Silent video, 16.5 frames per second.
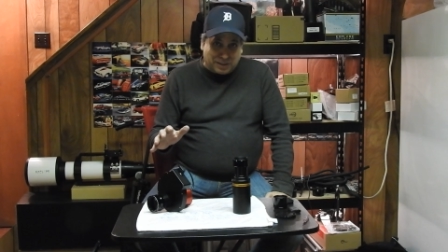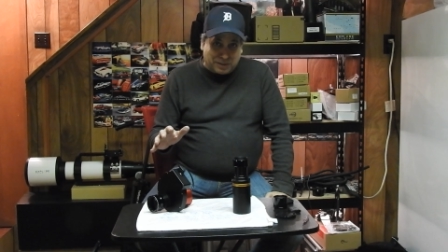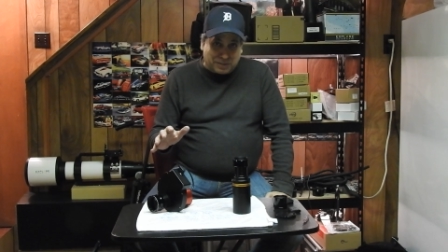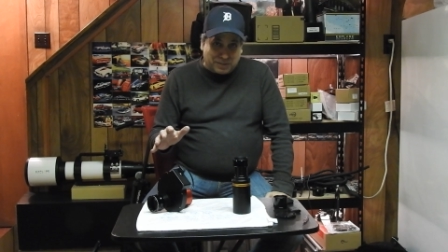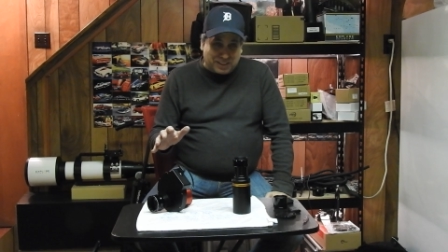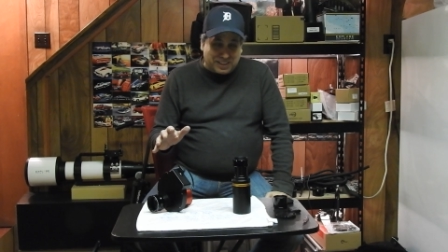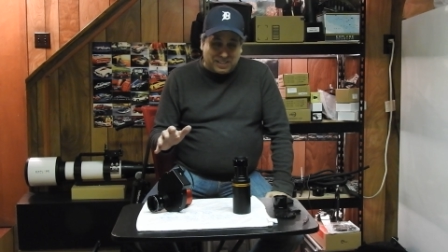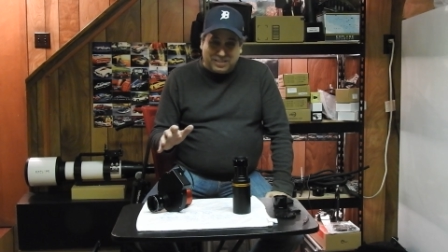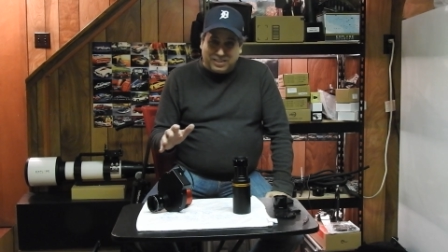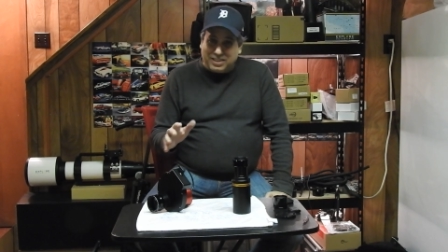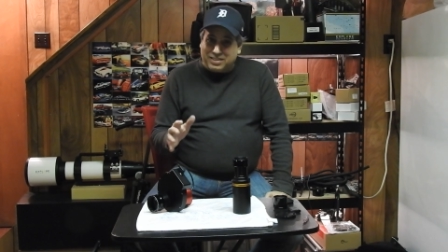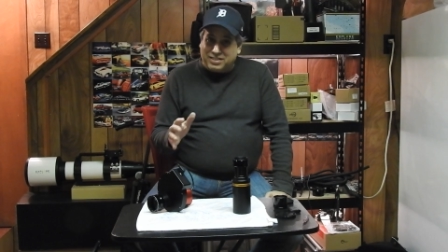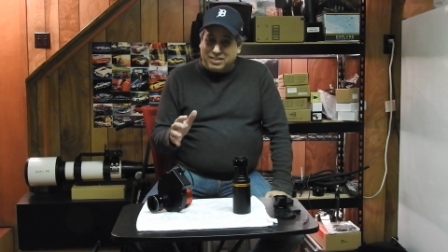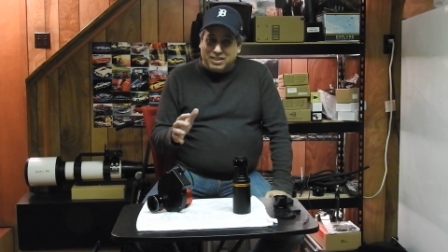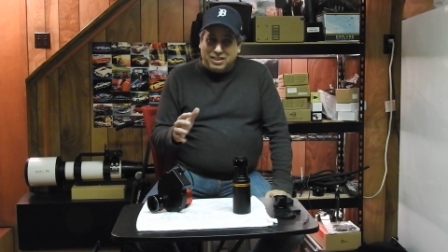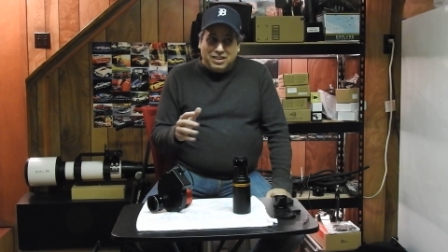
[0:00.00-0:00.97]
do. It's
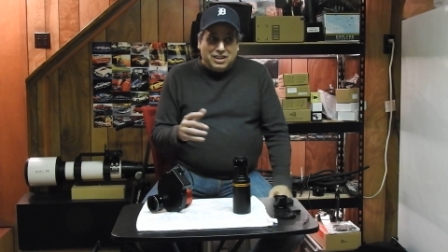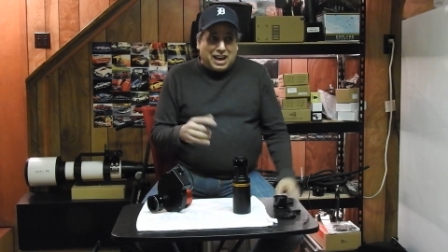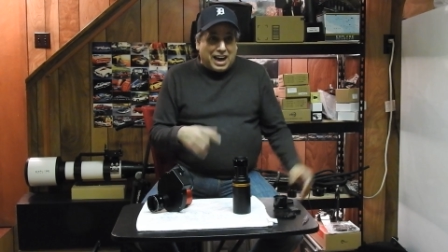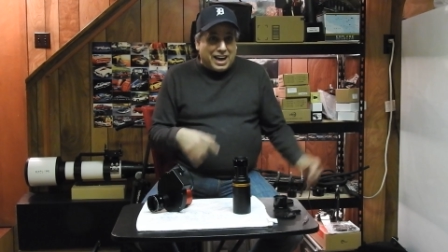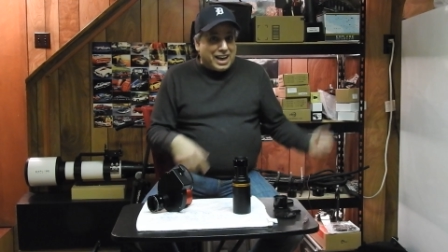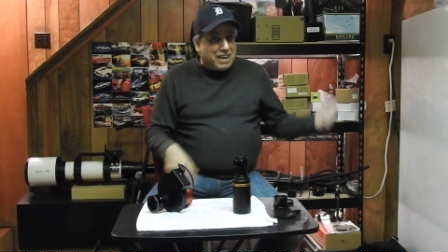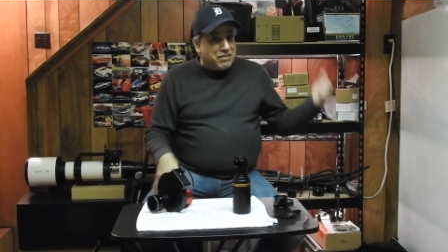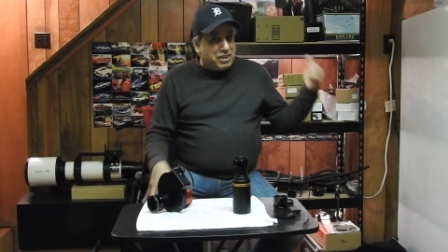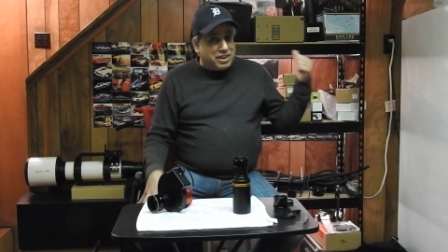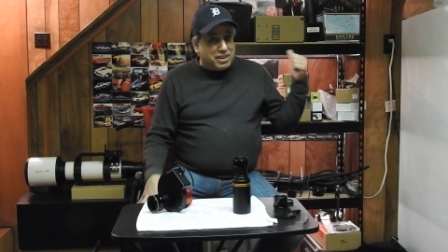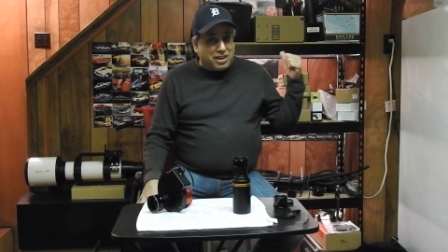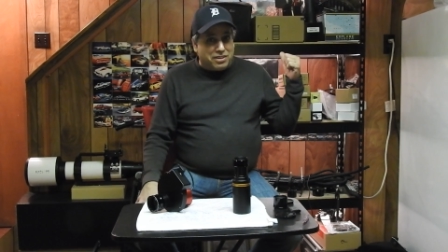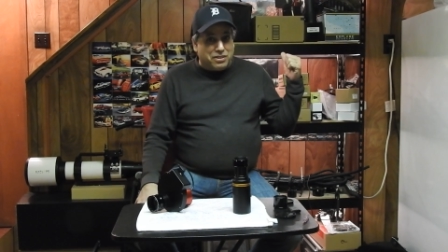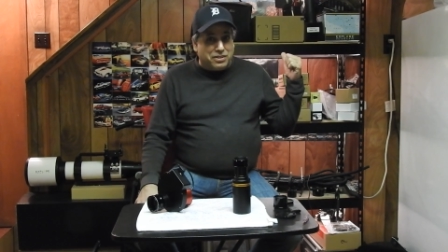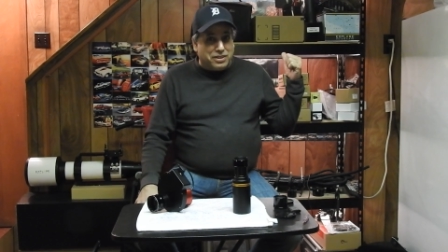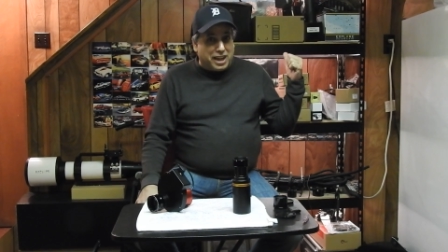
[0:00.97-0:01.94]
just I have
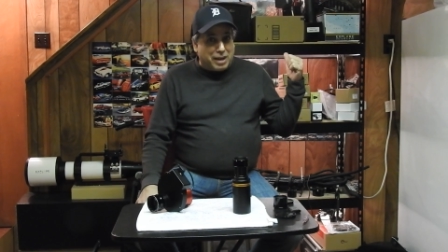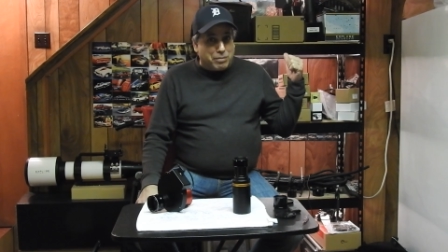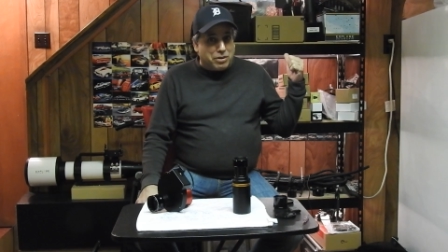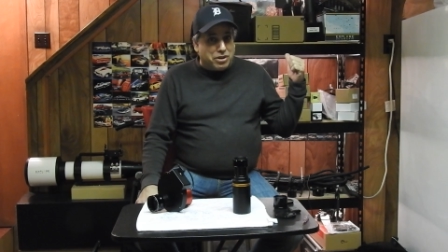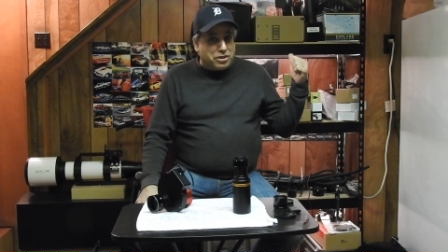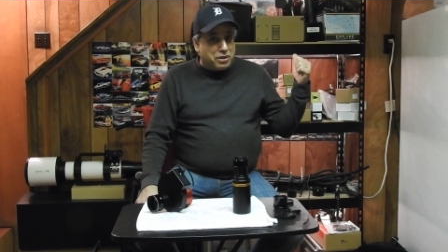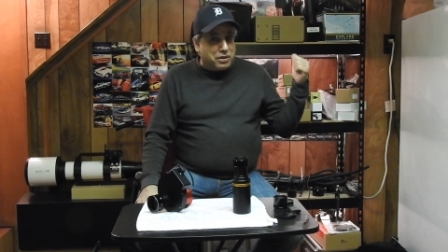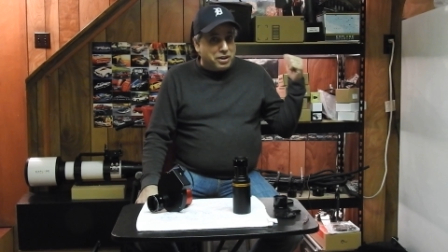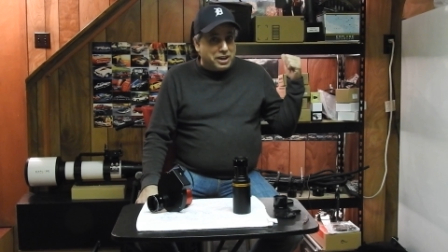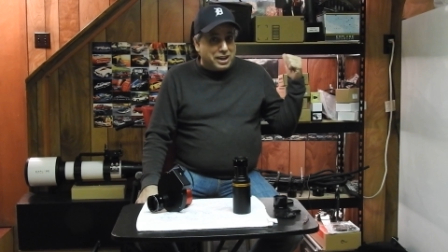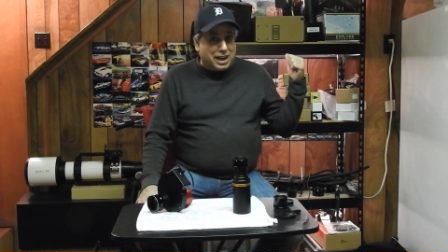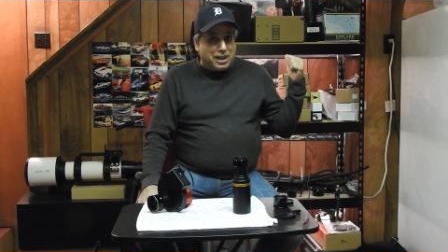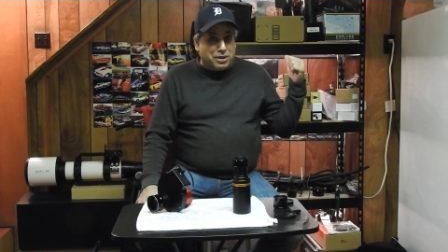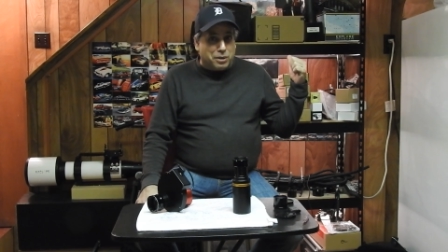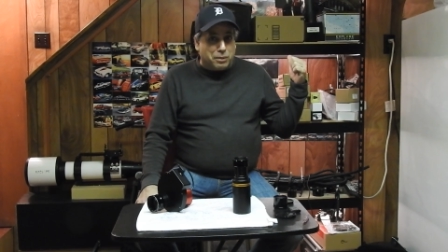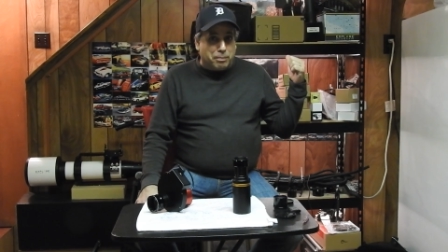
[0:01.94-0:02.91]
another neighbor turning
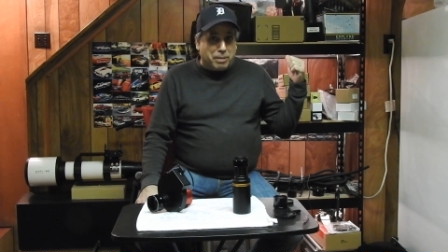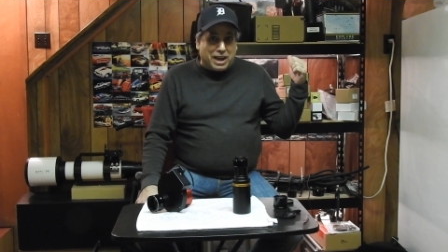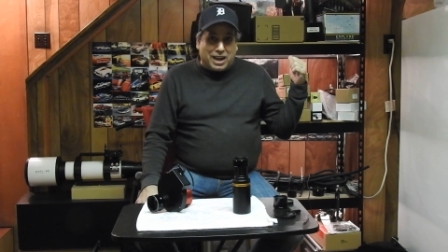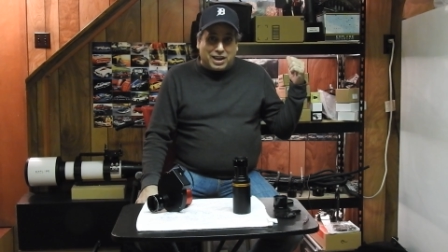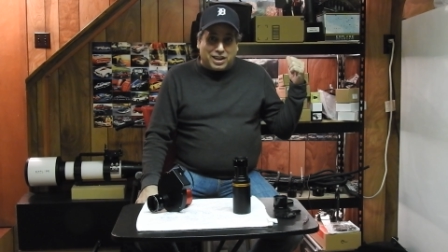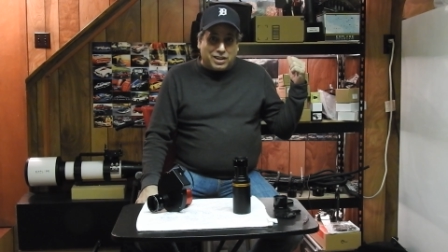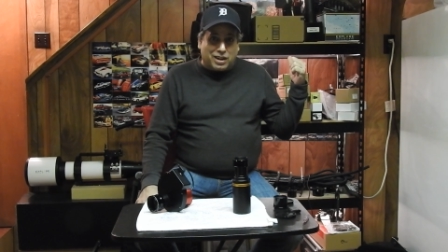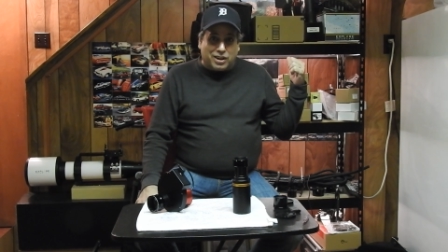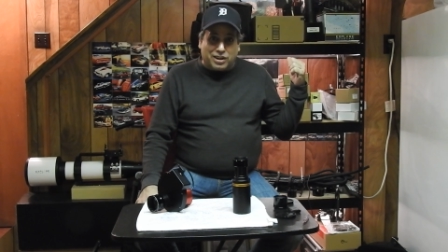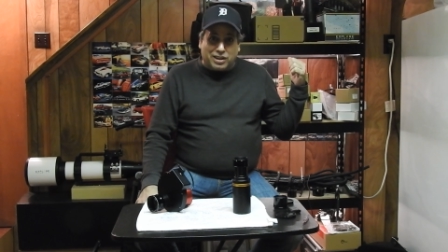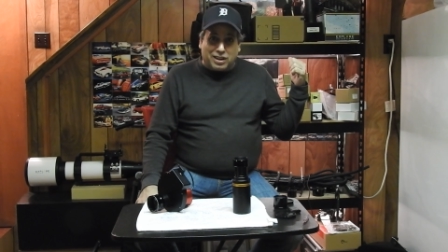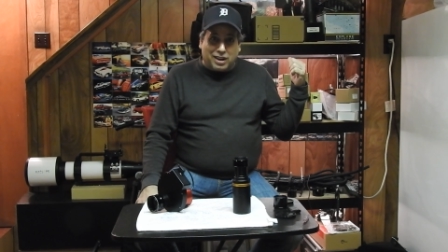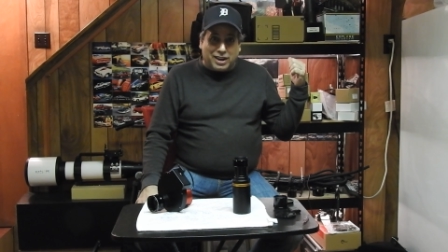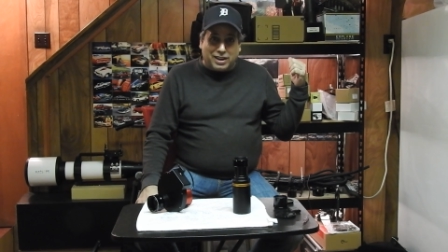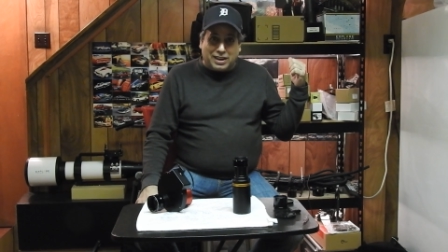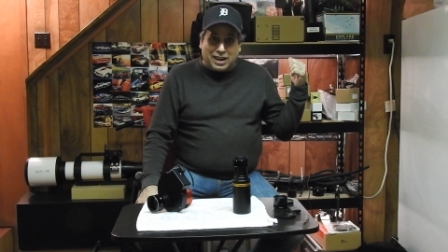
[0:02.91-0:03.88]
on their backyard
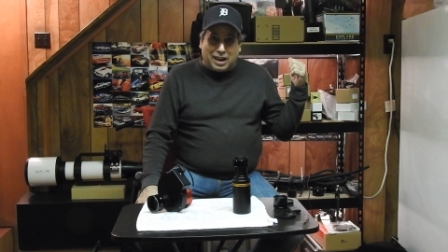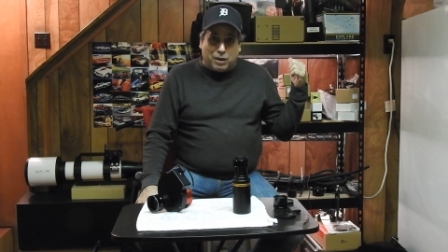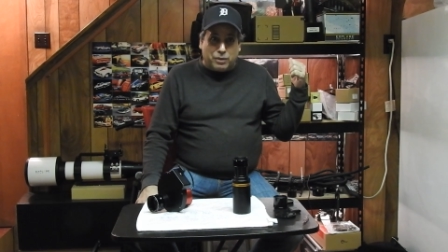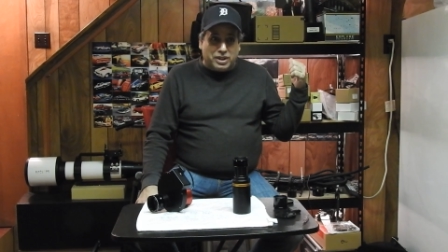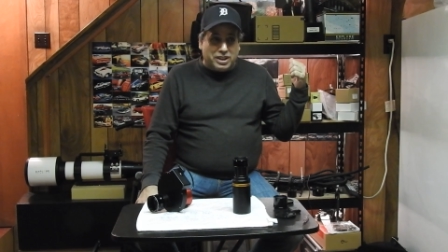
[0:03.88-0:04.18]
light now,